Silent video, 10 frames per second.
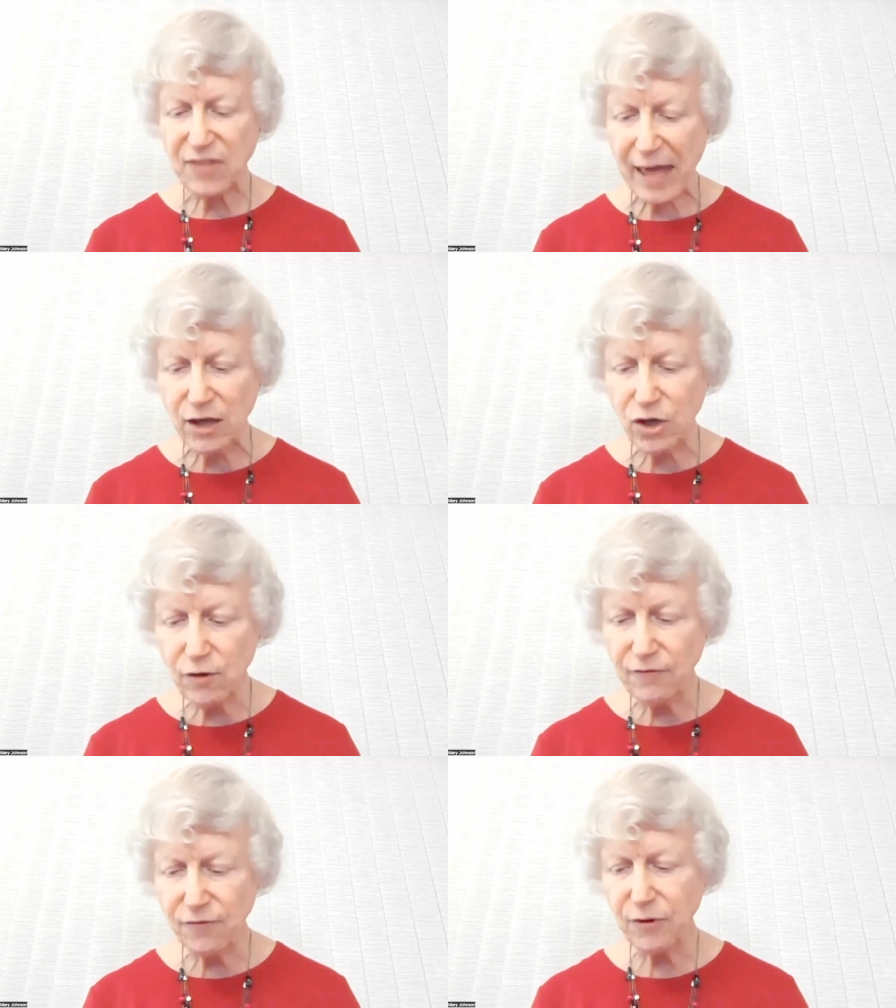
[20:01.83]
Thank
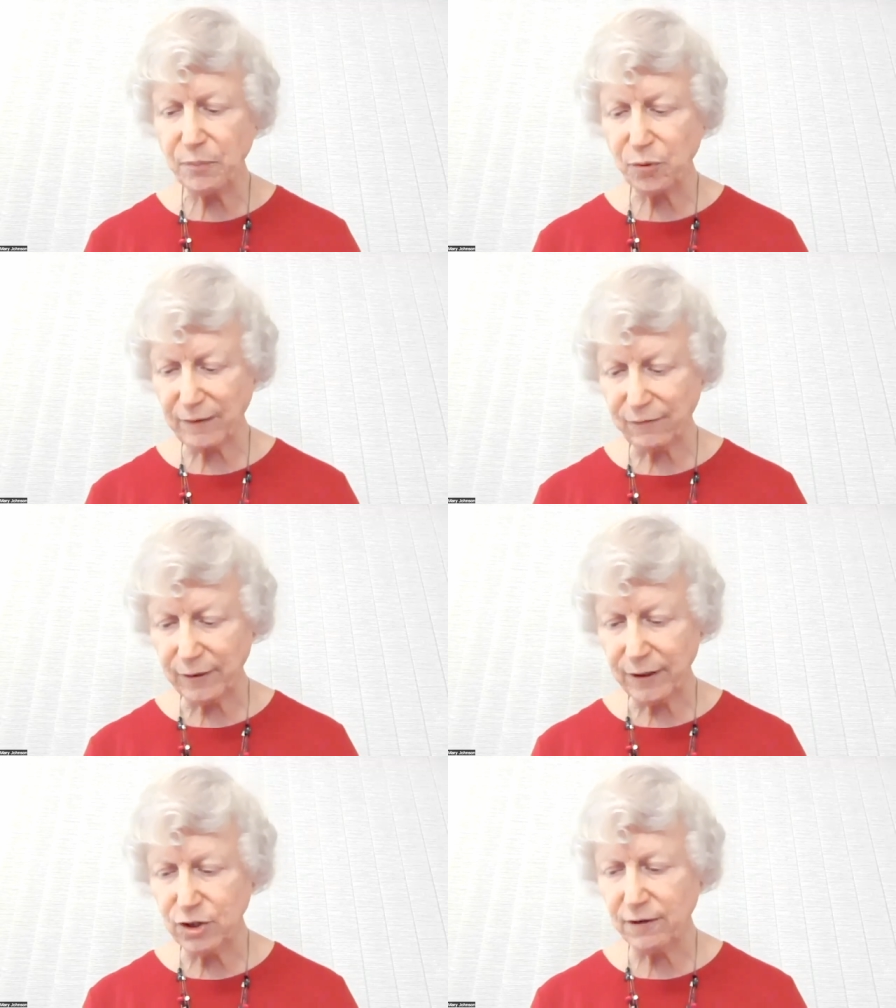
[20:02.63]
you for the
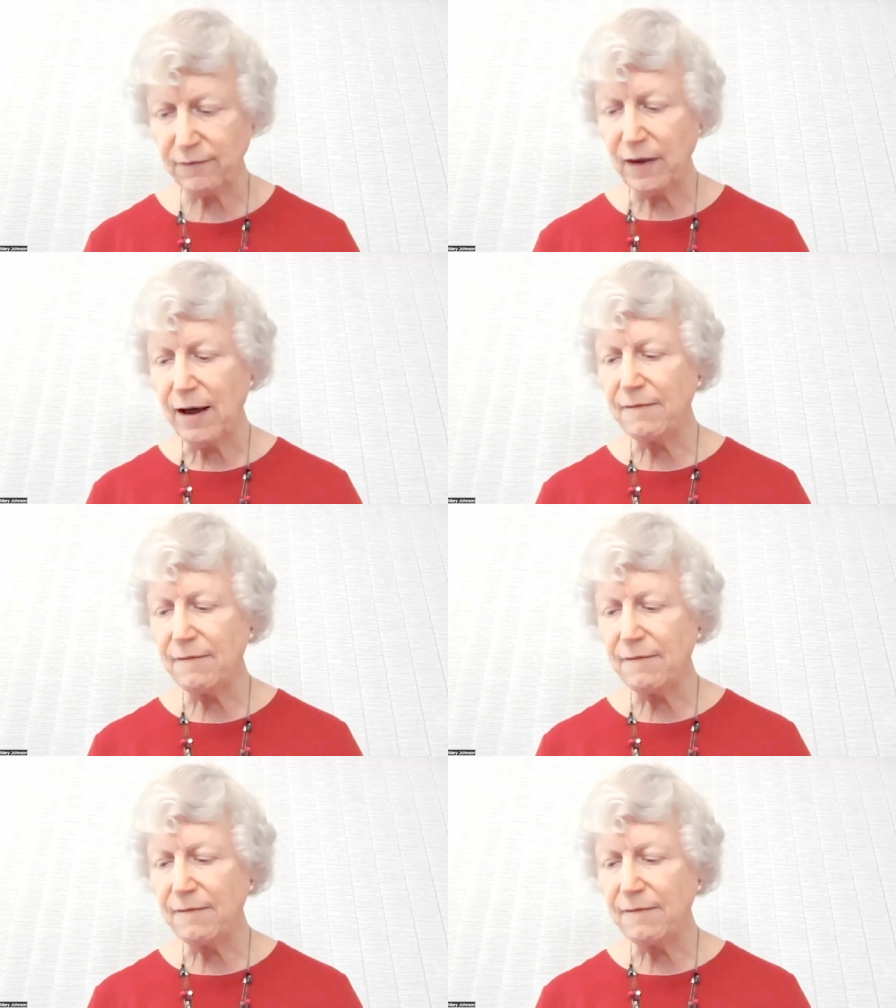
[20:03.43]
privilege of,